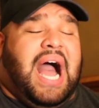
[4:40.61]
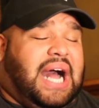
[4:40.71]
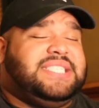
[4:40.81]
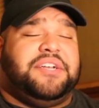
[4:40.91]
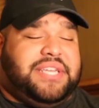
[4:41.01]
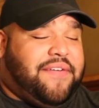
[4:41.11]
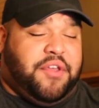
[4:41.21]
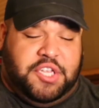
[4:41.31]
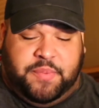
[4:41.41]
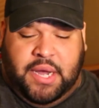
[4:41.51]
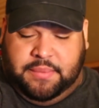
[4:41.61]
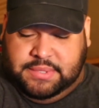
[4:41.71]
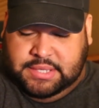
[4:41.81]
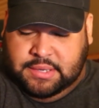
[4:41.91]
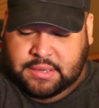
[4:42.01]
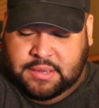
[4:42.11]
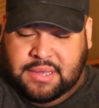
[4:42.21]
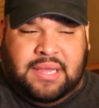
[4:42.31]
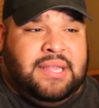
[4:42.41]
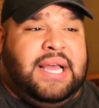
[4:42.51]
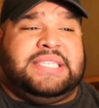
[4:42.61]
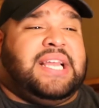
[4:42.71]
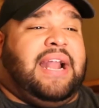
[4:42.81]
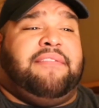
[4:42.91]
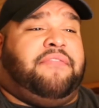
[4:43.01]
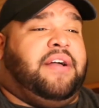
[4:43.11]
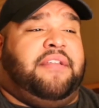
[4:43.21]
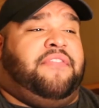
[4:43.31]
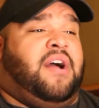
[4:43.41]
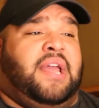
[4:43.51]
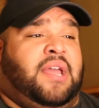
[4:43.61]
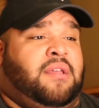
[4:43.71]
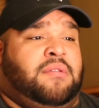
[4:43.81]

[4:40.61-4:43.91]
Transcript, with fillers: I still have goosebumps. It's not even fucking funny.